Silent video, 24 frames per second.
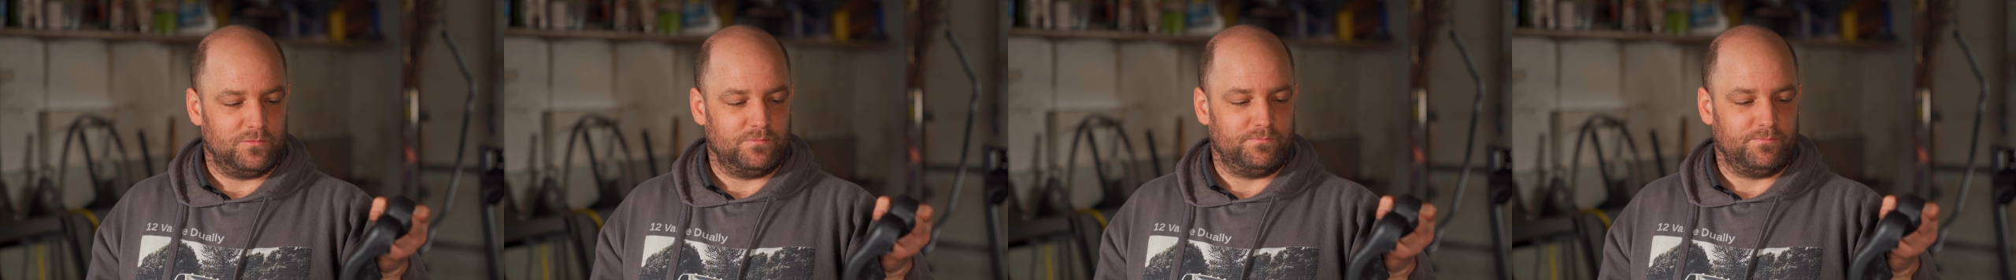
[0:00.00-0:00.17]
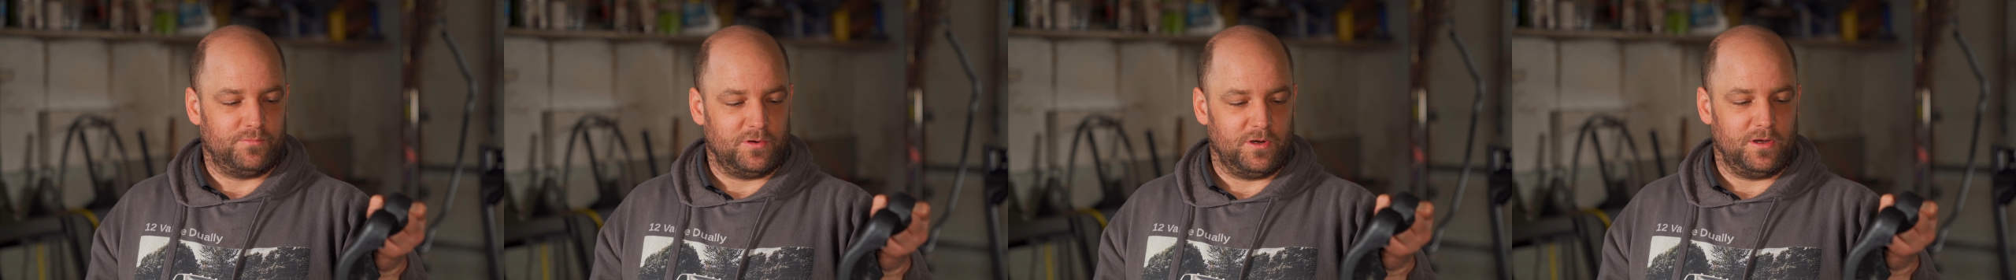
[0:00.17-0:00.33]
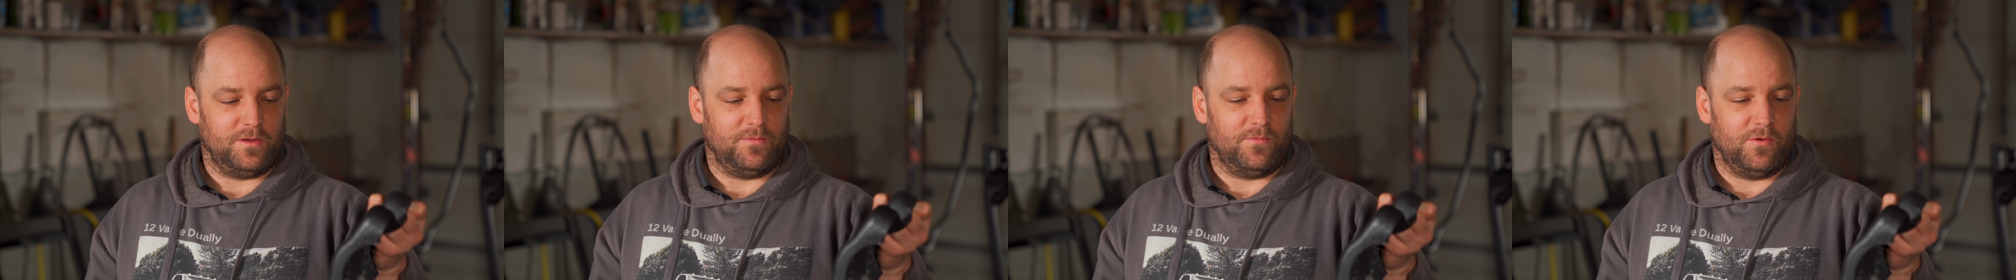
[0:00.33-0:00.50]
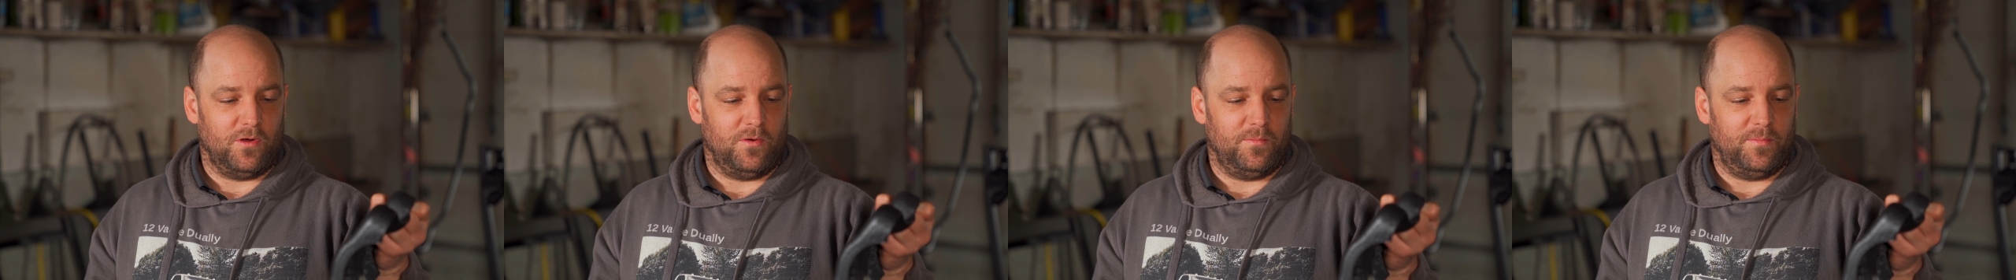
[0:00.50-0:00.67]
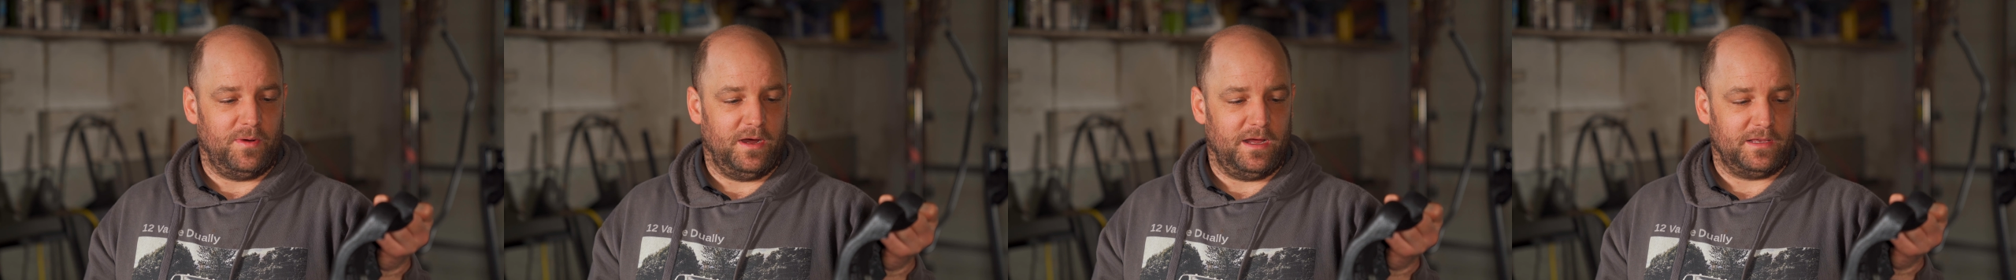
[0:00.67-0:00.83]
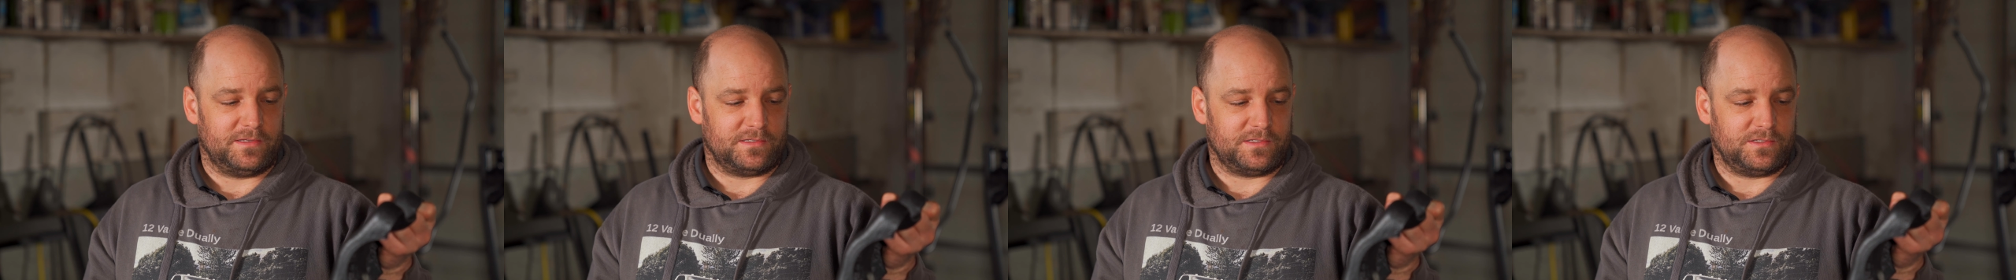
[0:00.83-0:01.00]
pretty
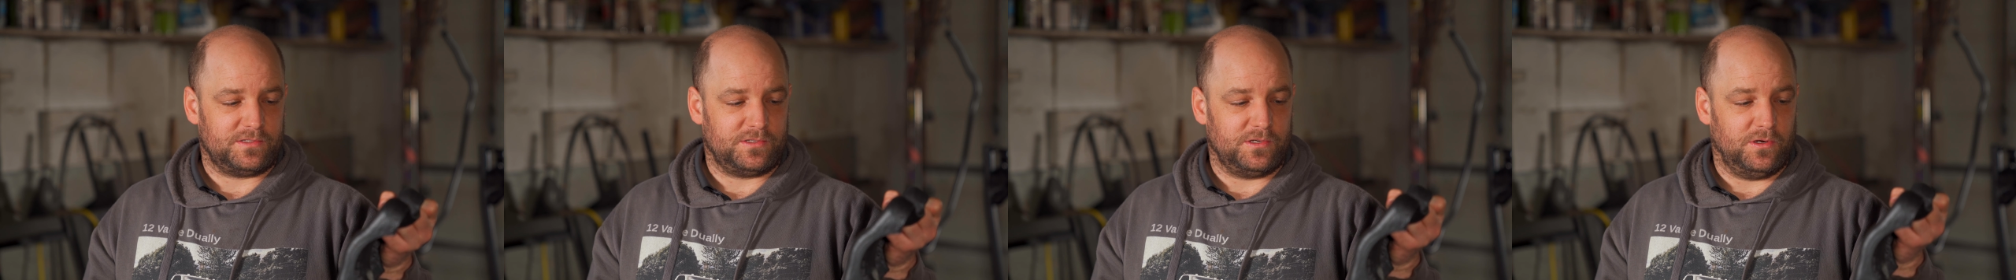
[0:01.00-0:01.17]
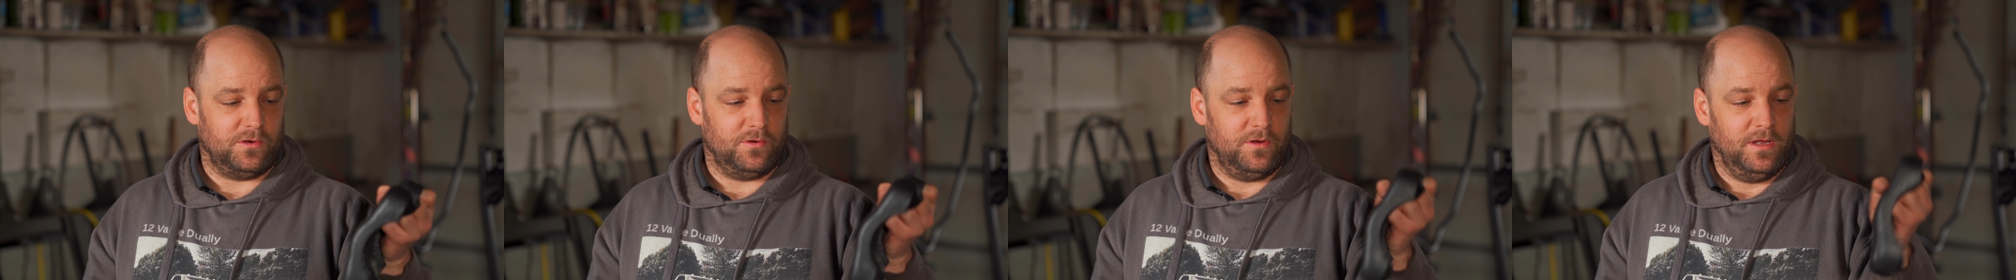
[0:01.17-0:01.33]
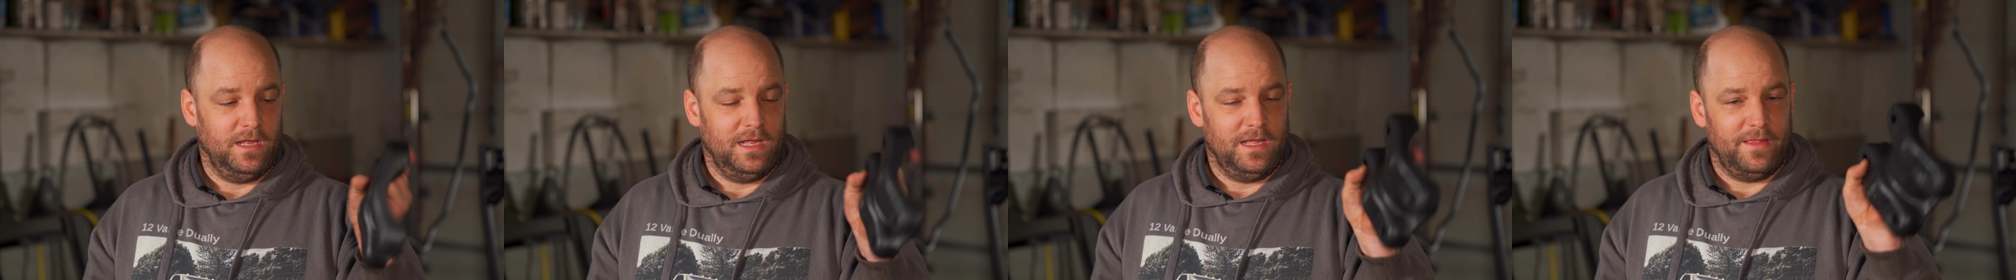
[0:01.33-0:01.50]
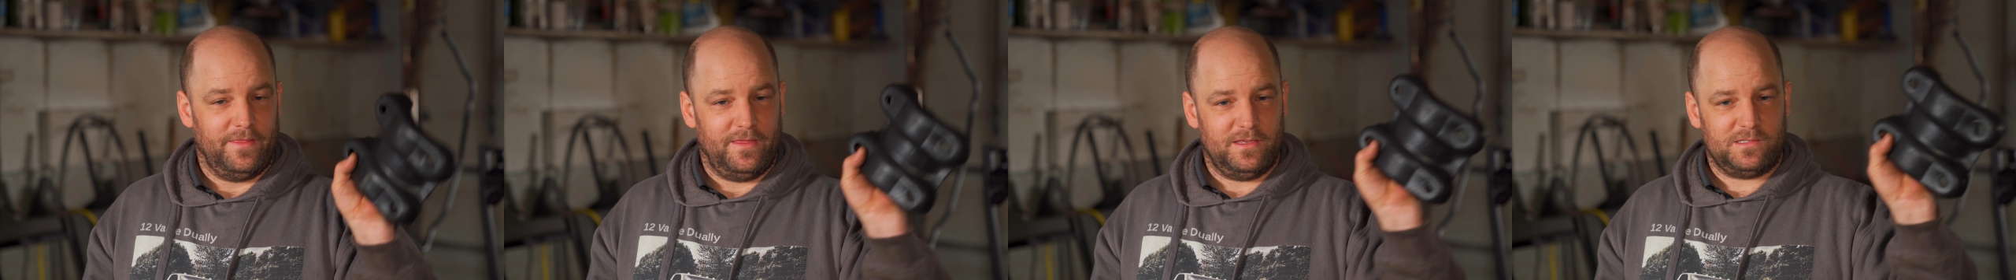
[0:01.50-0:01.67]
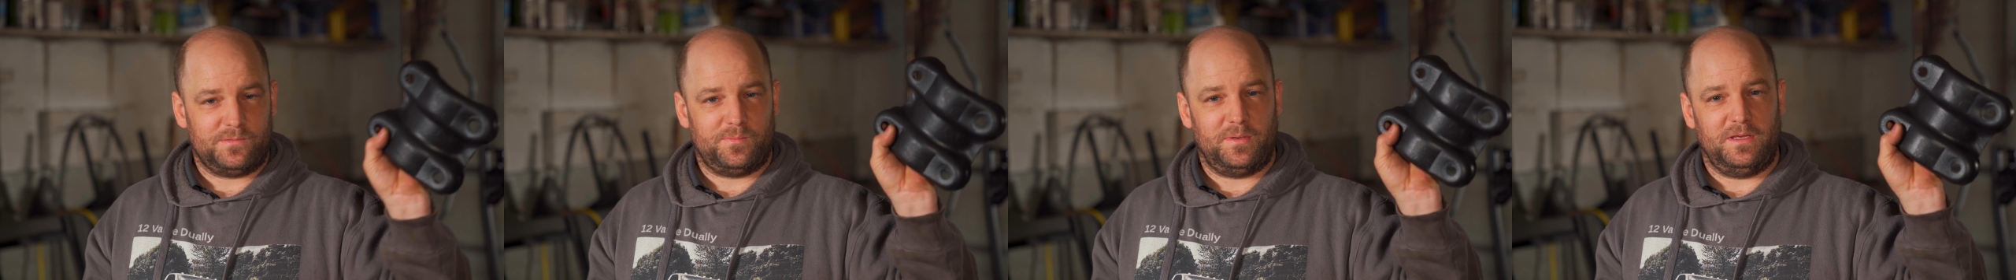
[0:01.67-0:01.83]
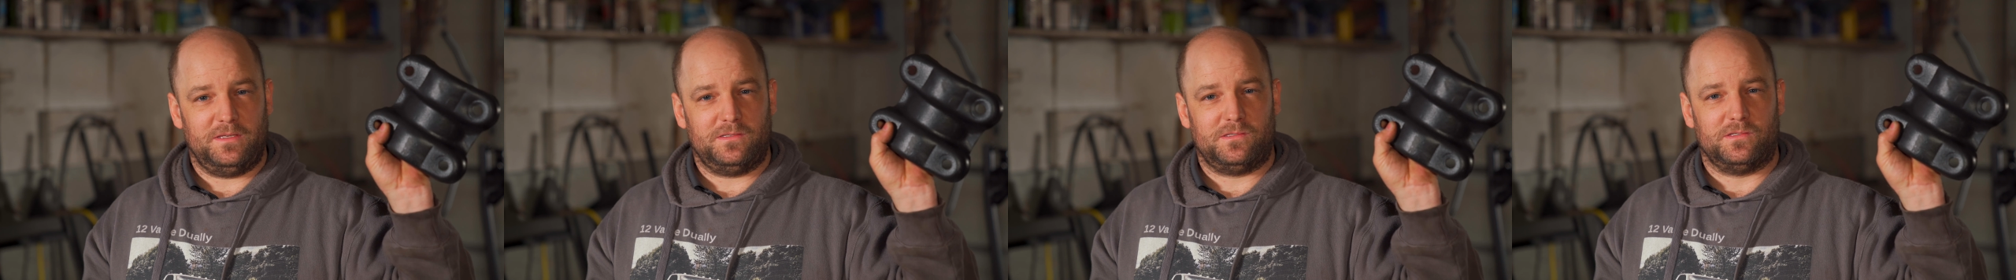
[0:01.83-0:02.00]
robust. So this
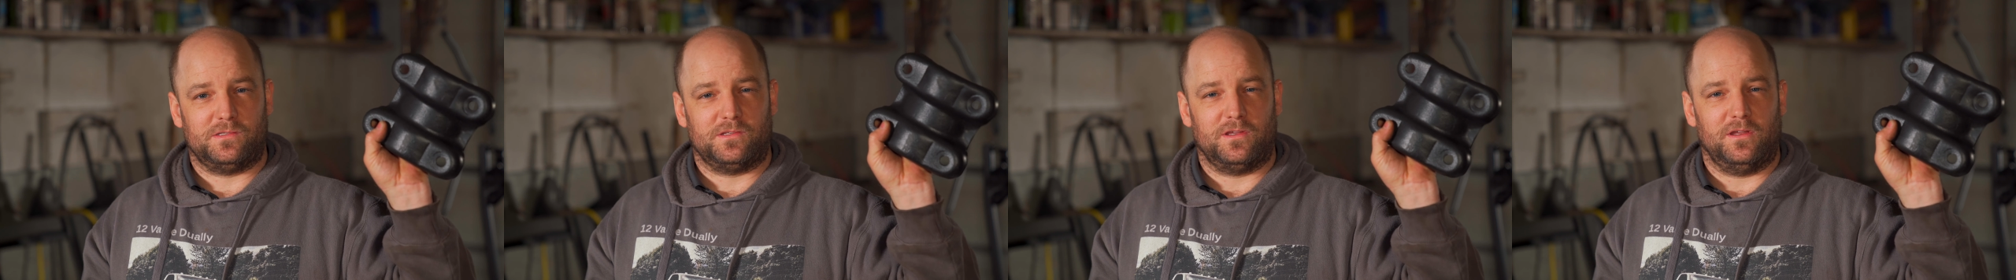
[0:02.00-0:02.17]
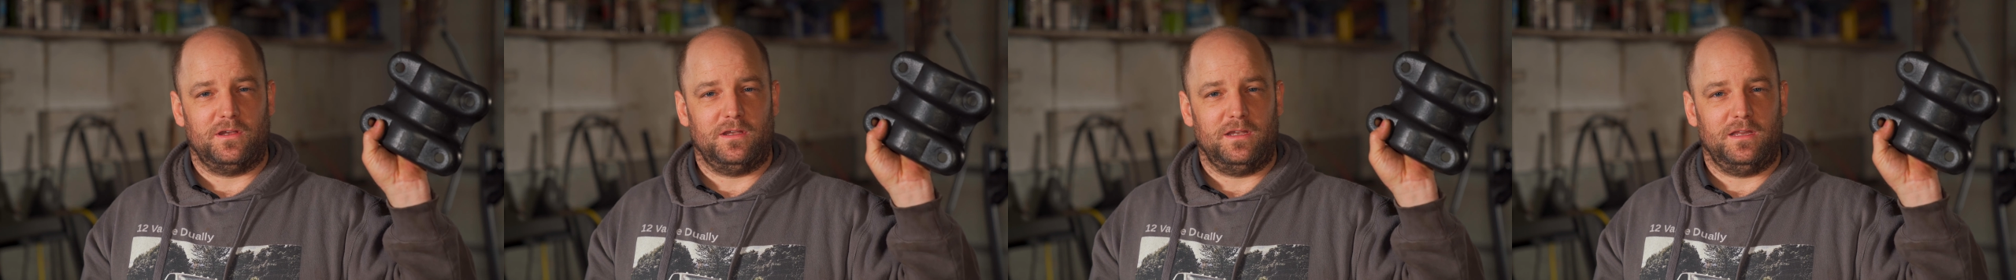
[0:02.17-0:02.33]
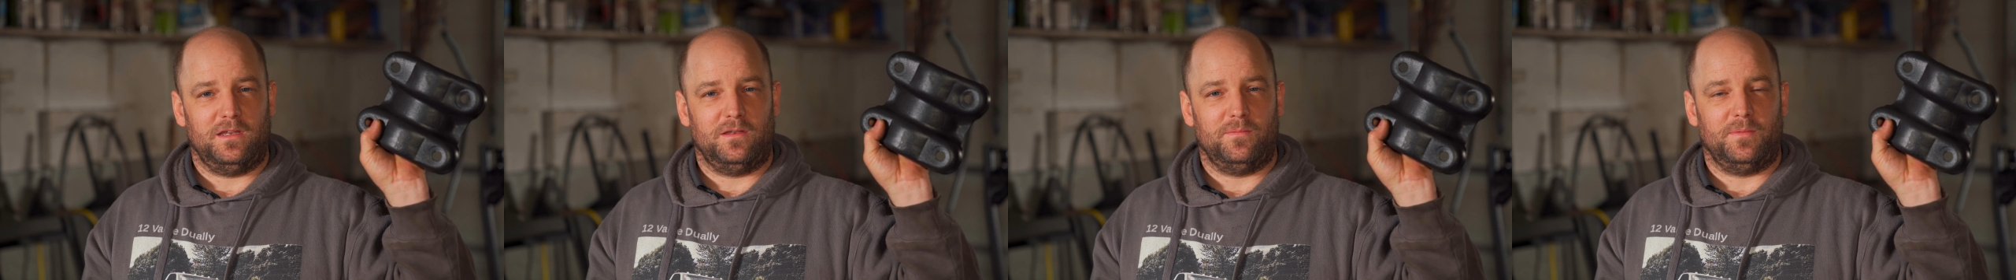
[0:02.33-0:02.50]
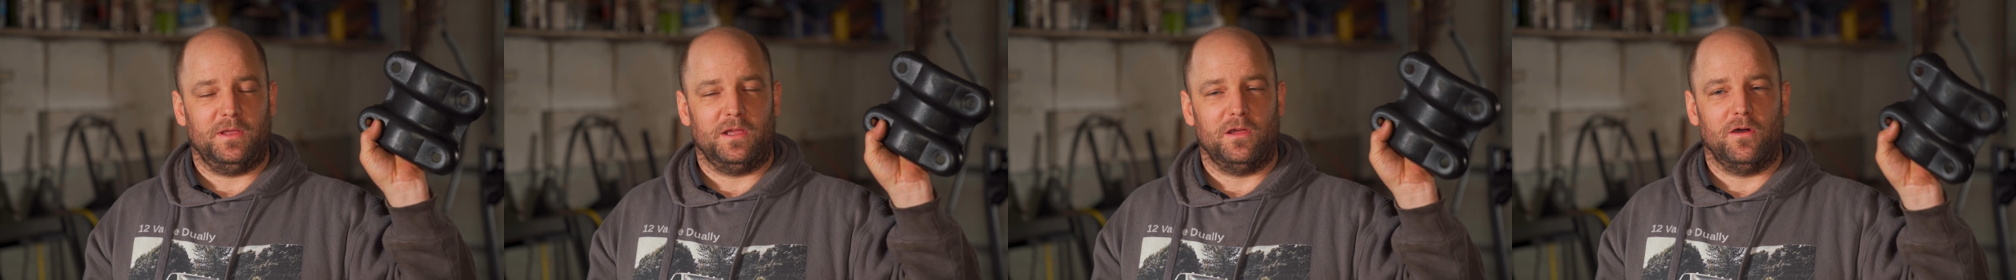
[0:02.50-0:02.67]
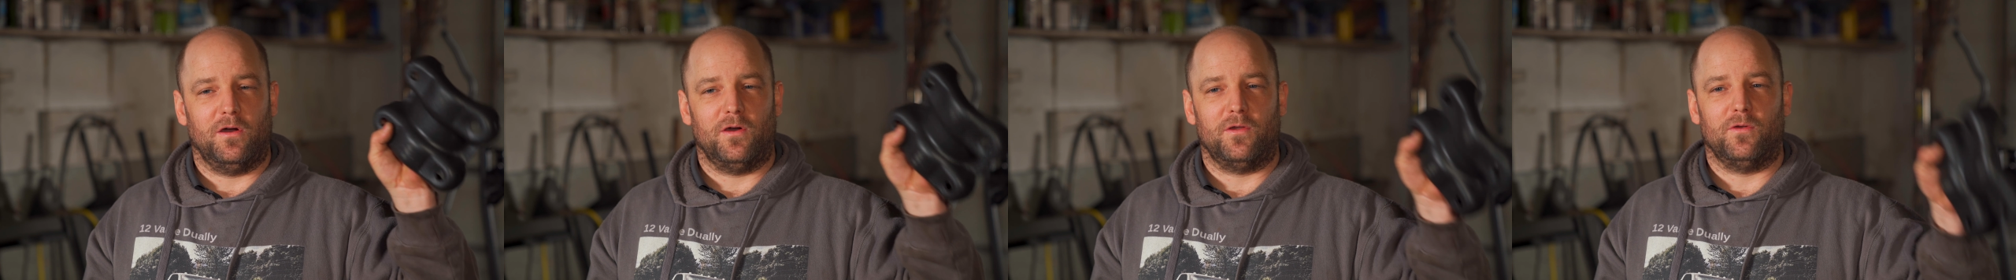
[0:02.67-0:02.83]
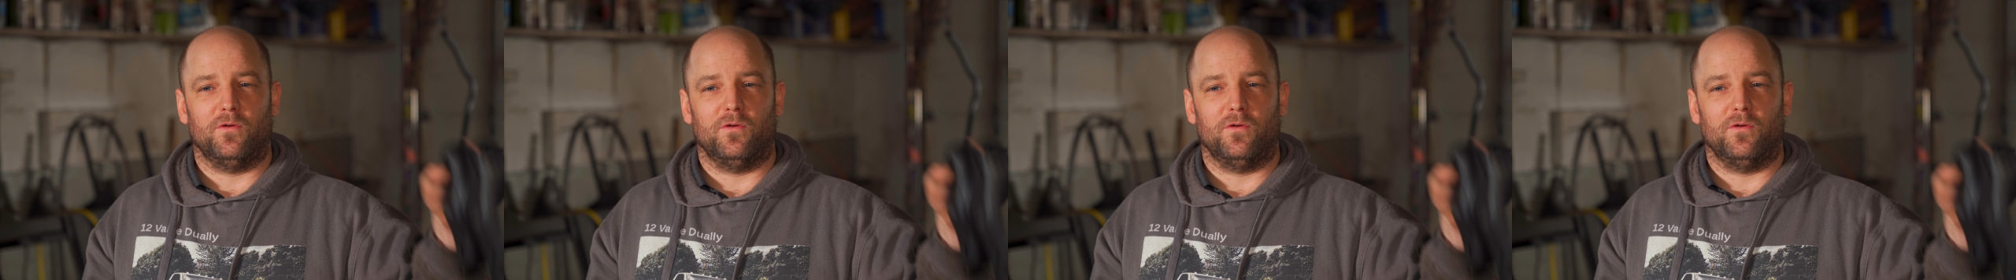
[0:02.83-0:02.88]
piece is going to need to be gone